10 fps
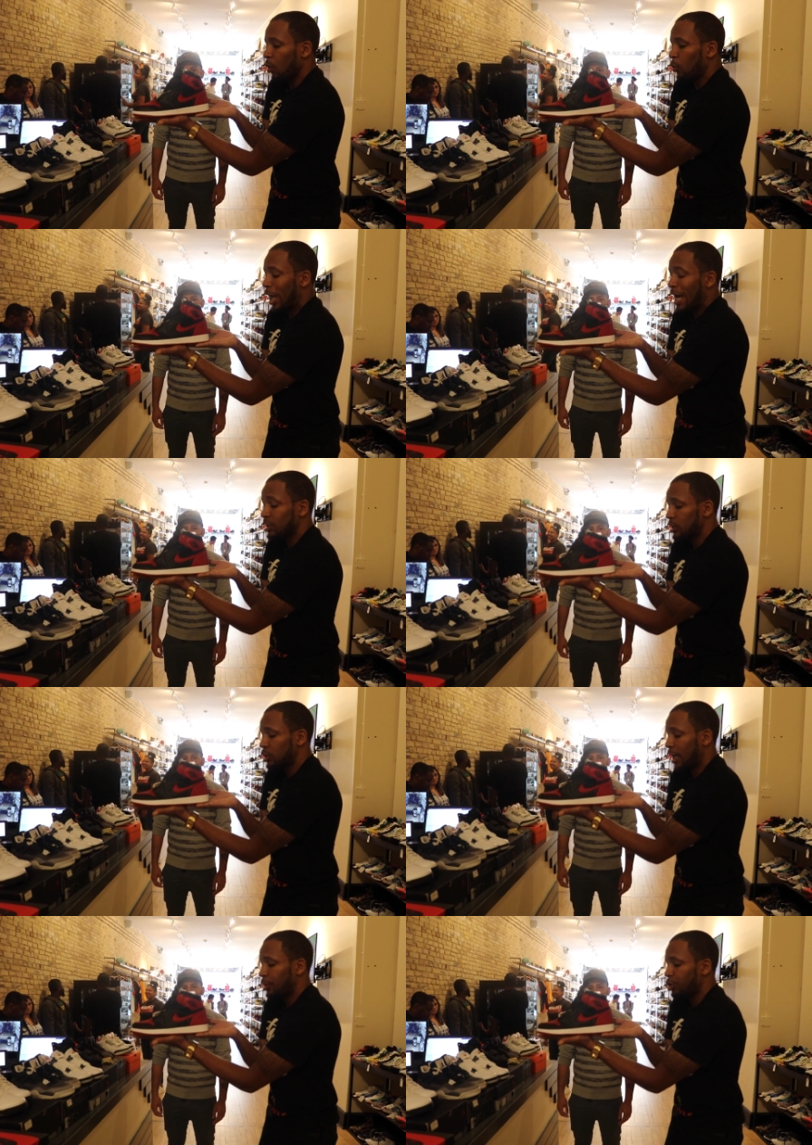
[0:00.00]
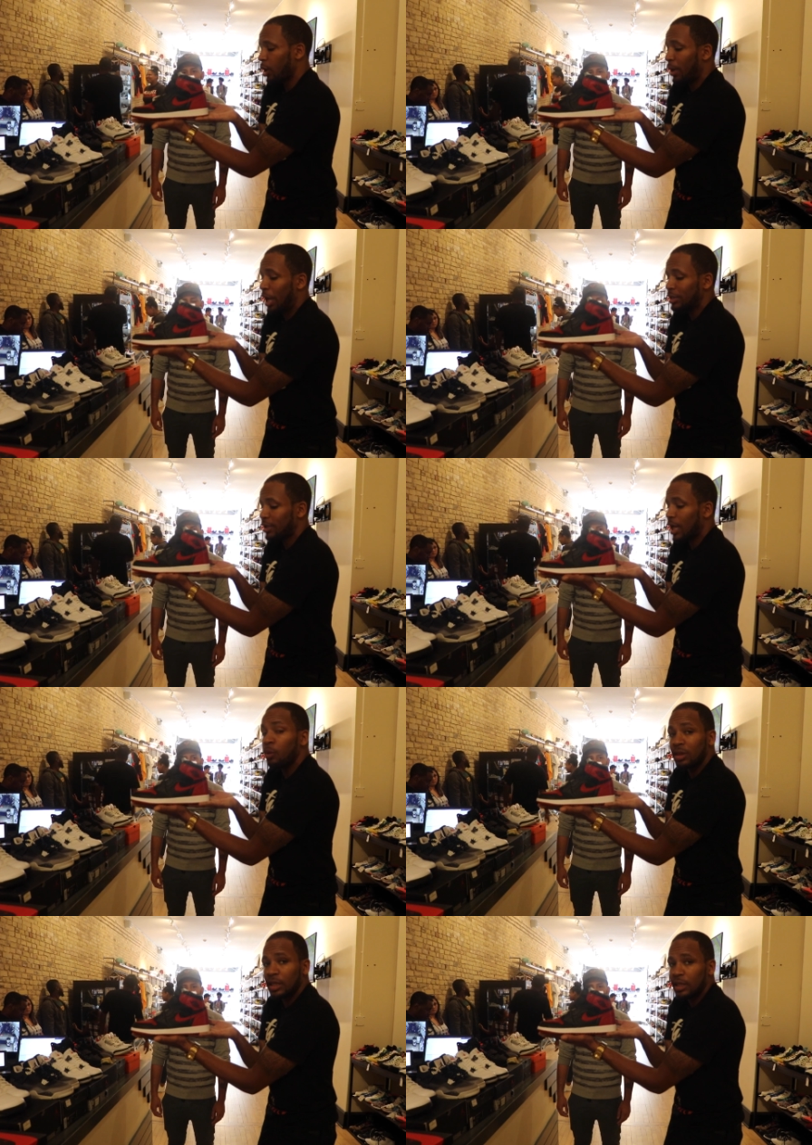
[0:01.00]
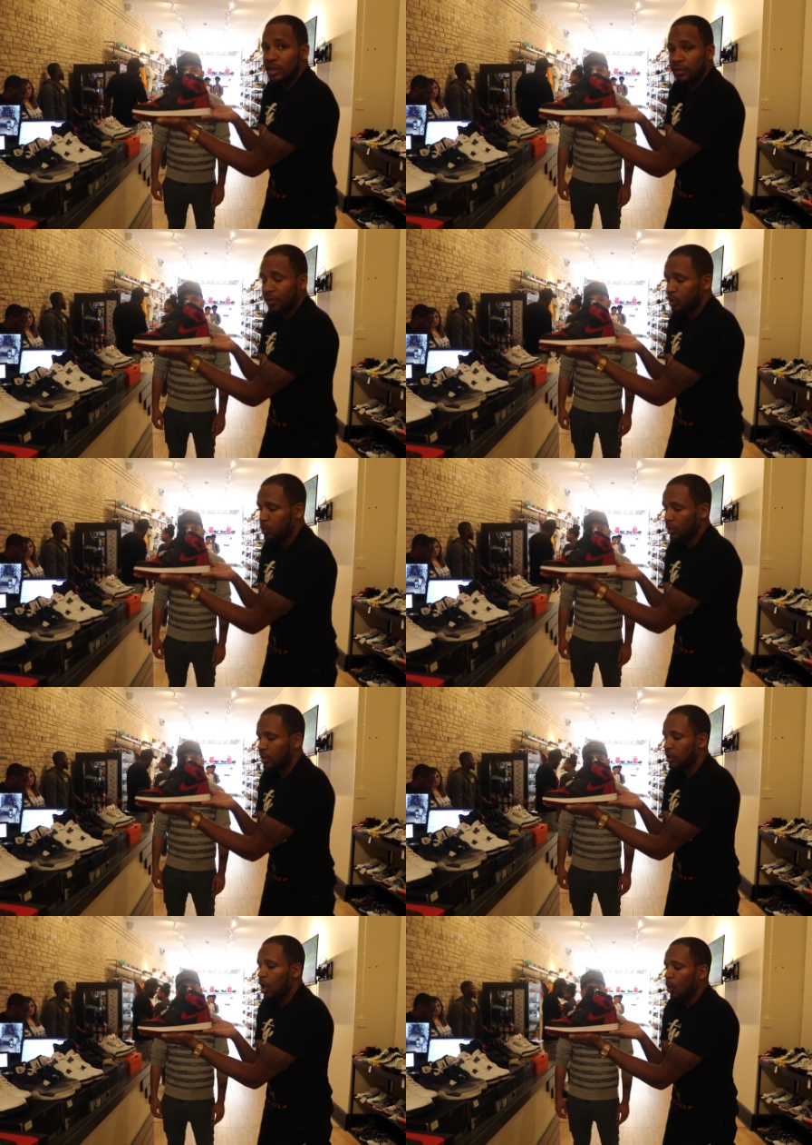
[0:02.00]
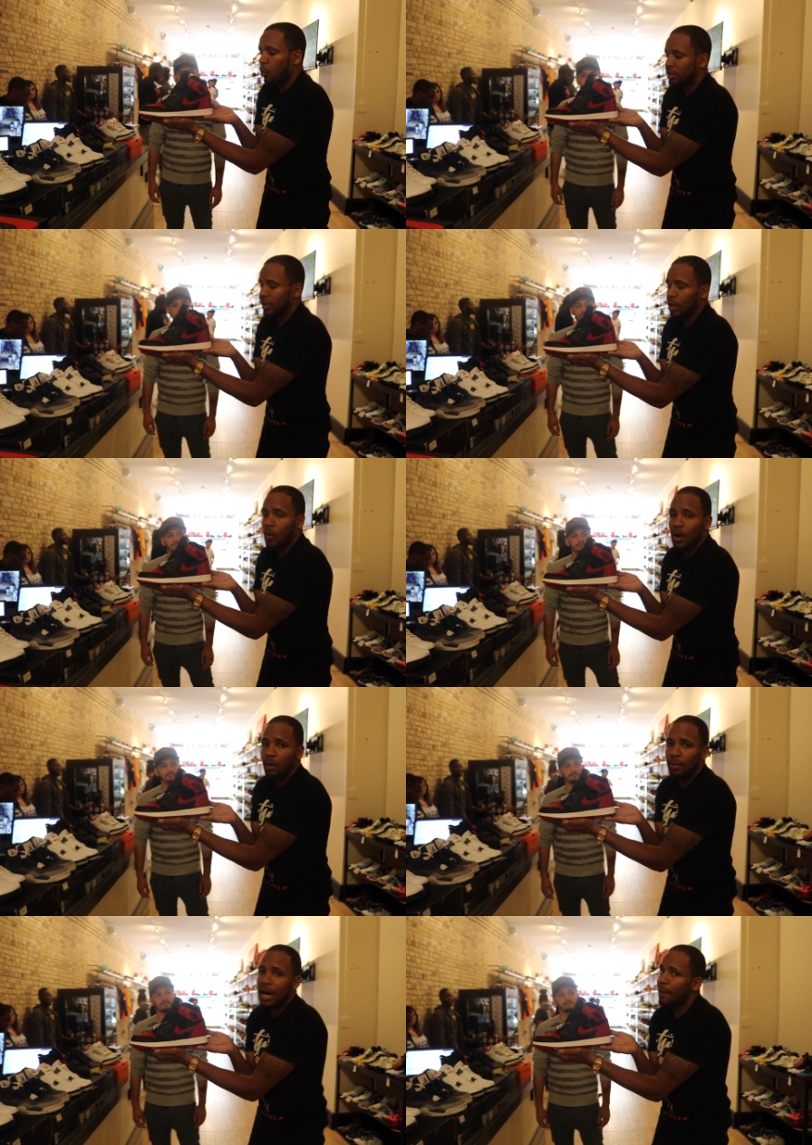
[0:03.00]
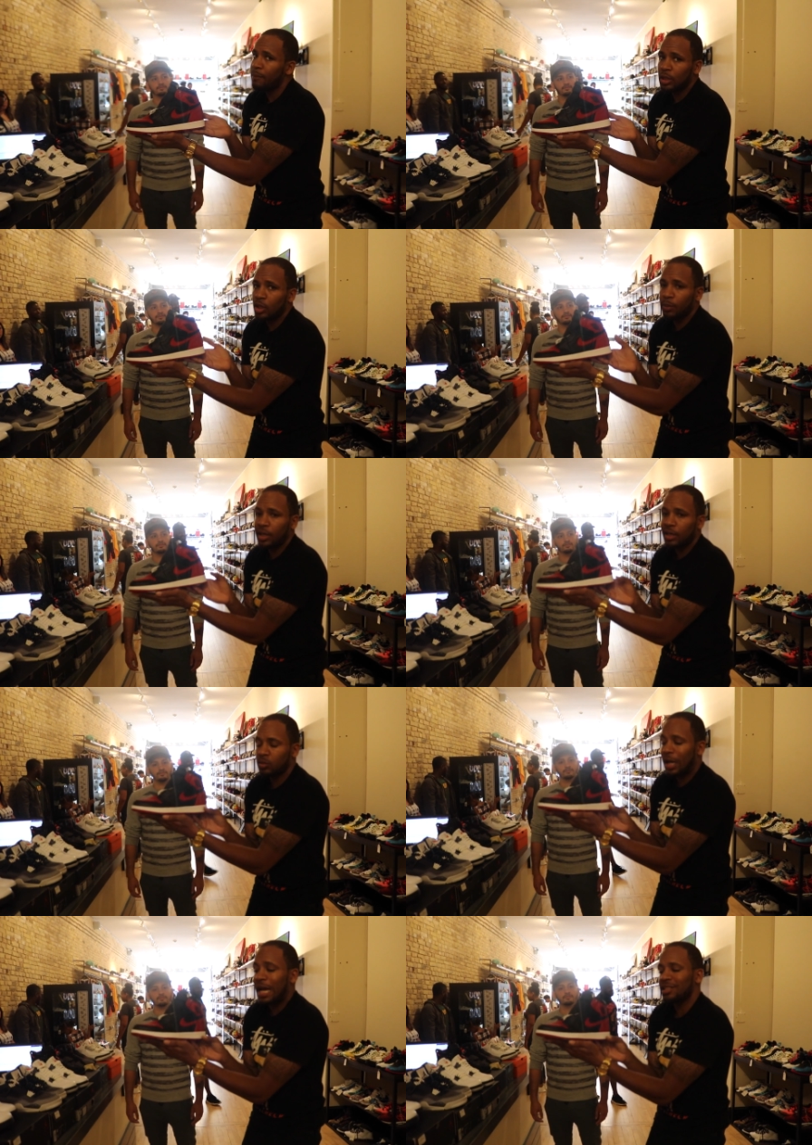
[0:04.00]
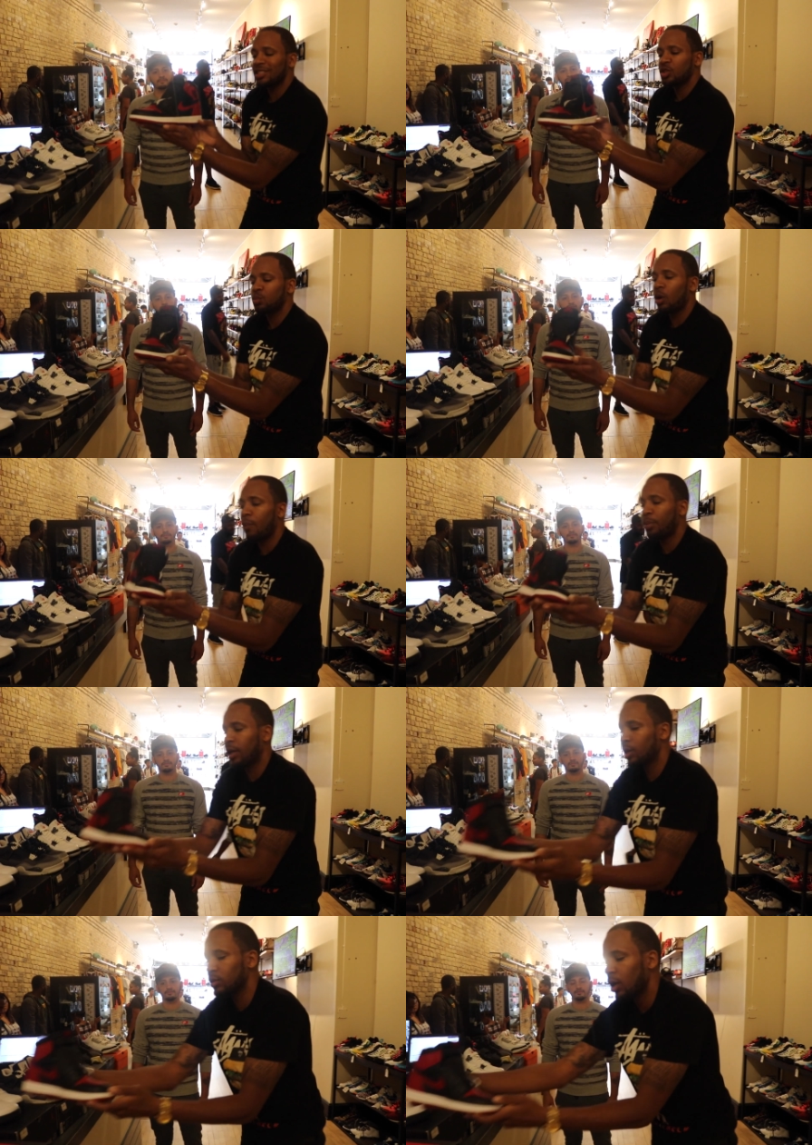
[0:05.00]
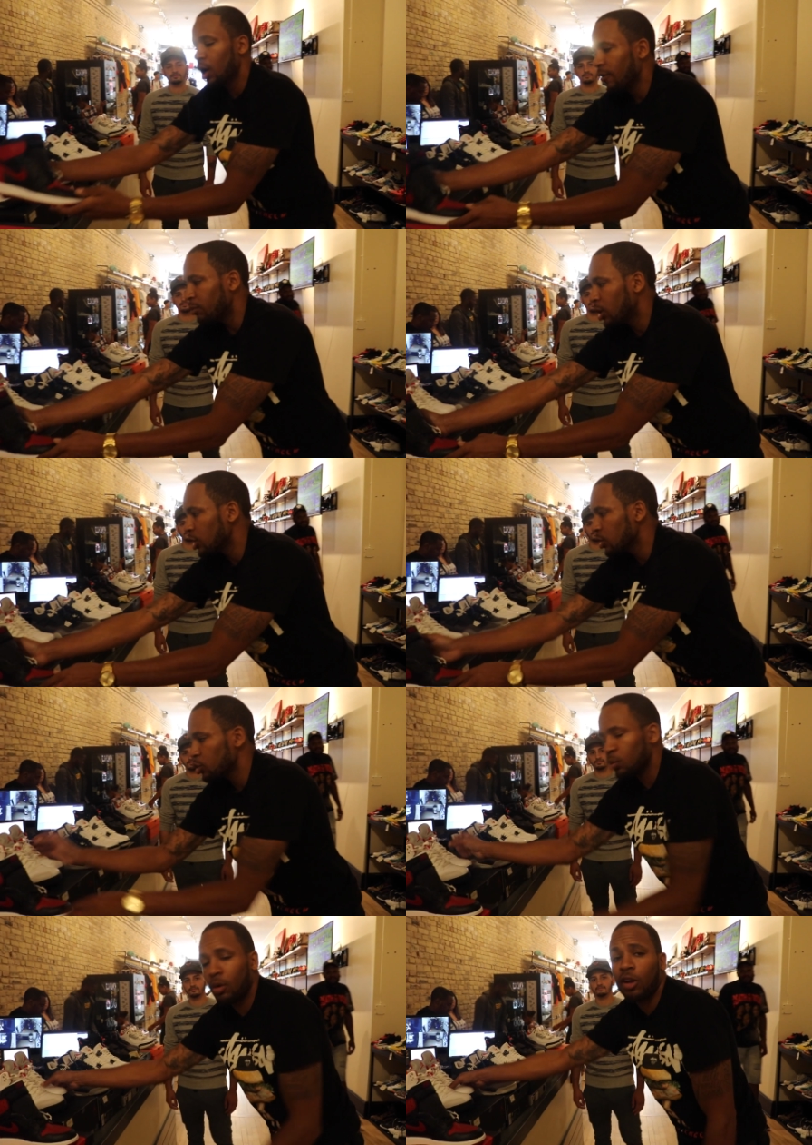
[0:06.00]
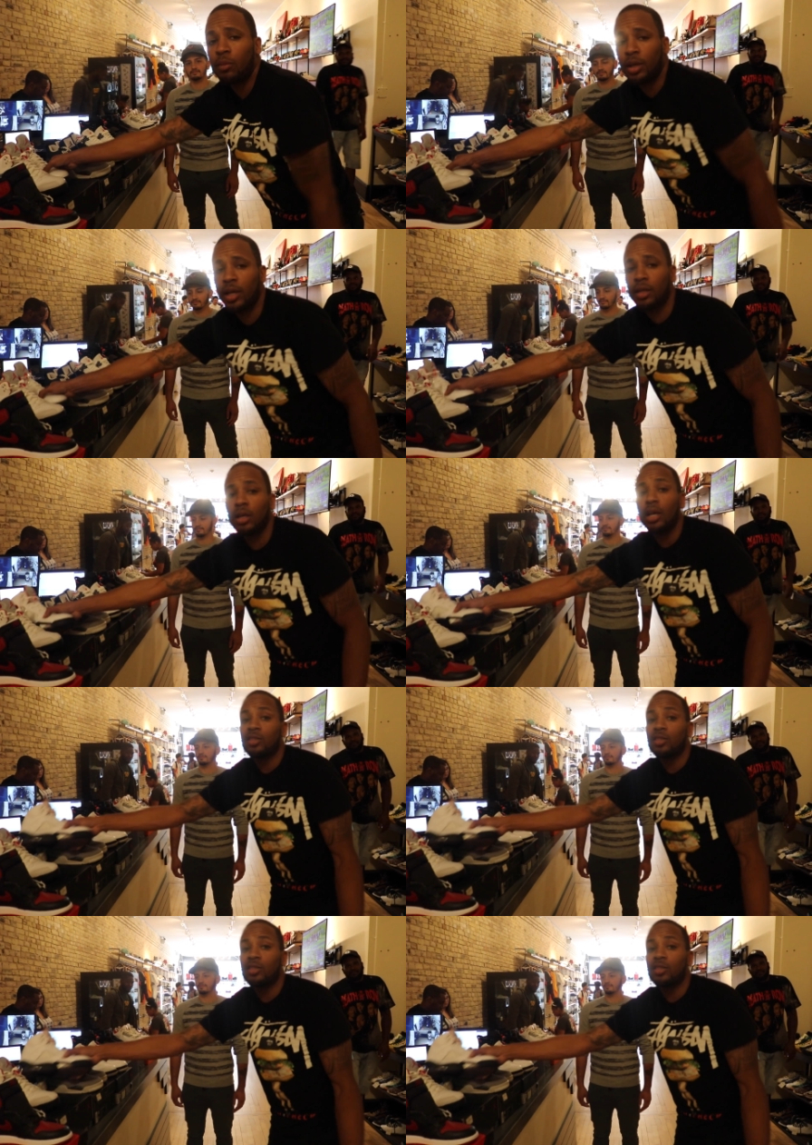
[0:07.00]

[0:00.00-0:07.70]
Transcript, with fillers: We actually changed our buying style with these. The first release, we didn't go out and buy a million pairs. We actually just bought pairs from customers who bought them in.